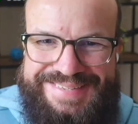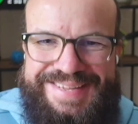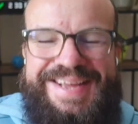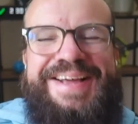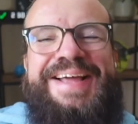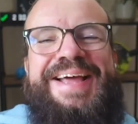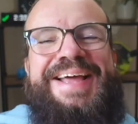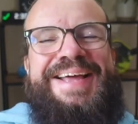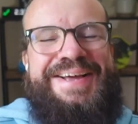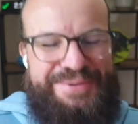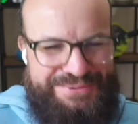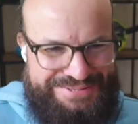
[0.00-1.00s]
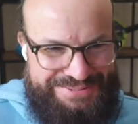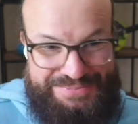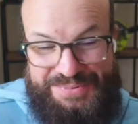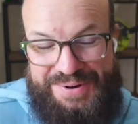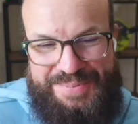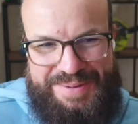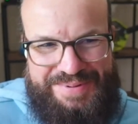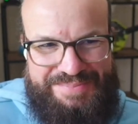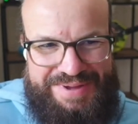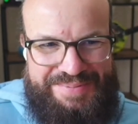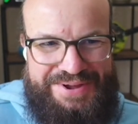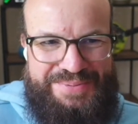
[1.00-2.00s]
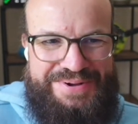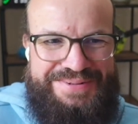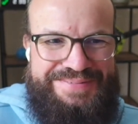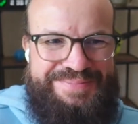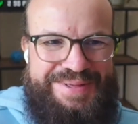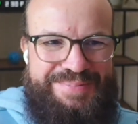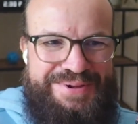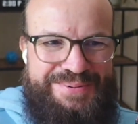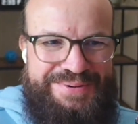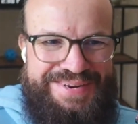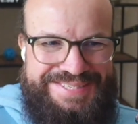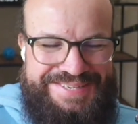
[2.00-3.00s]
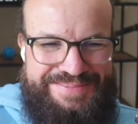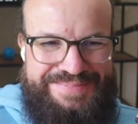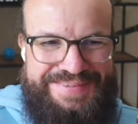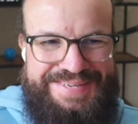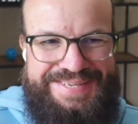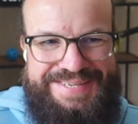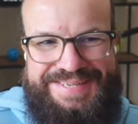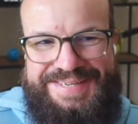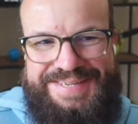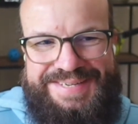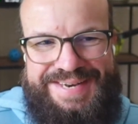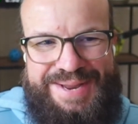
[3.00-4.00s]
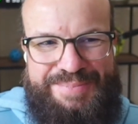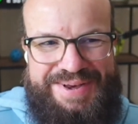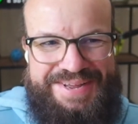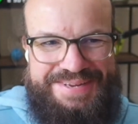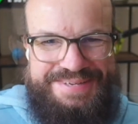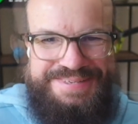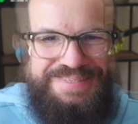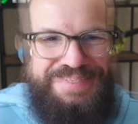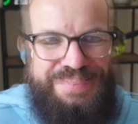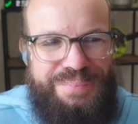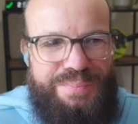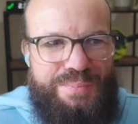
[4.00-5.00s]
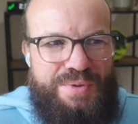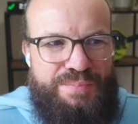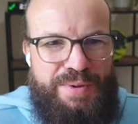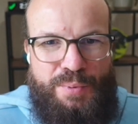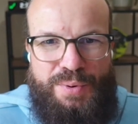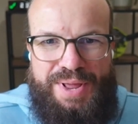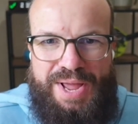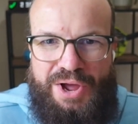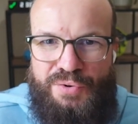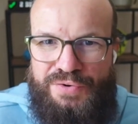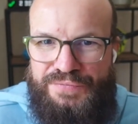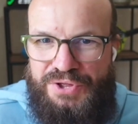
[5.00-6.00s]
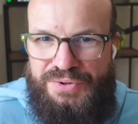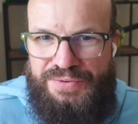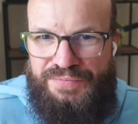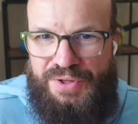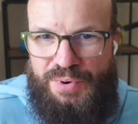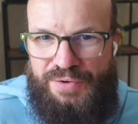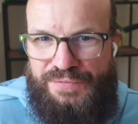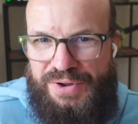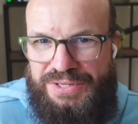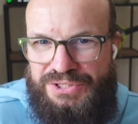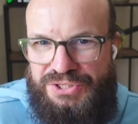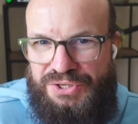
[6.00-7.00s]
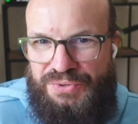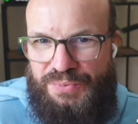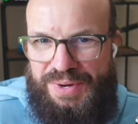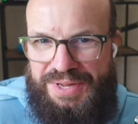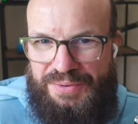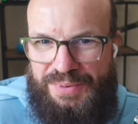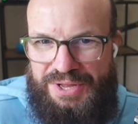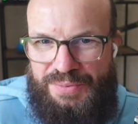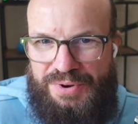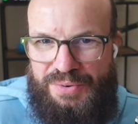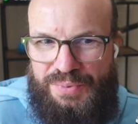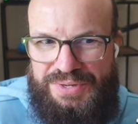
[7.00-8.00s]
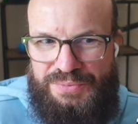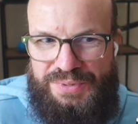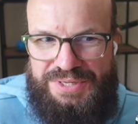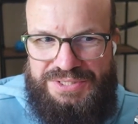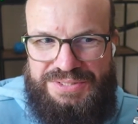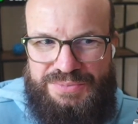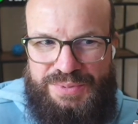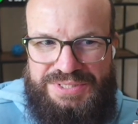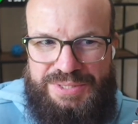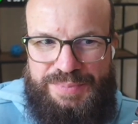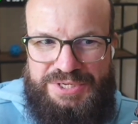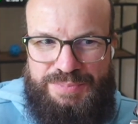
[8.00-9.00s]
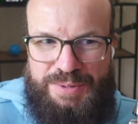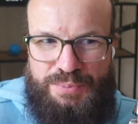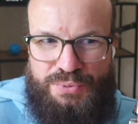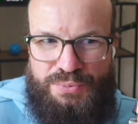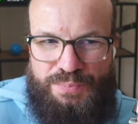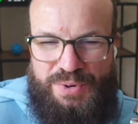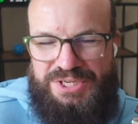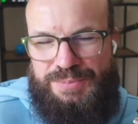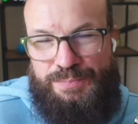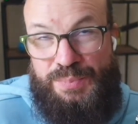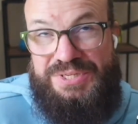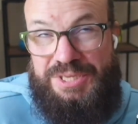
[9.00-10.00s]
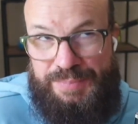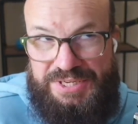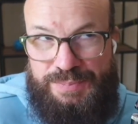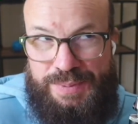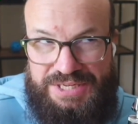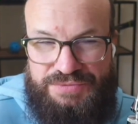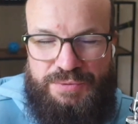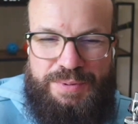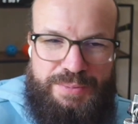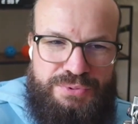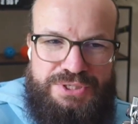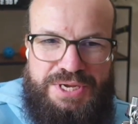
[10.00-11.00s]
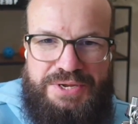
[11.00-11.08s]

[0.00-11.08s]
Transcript: Okay, awesome. Well, maybe I will. Maybe I will next time. Let me know if people want to get hold of you. If they want to find you where you are. Where's the best people? Where's the best place for people to go?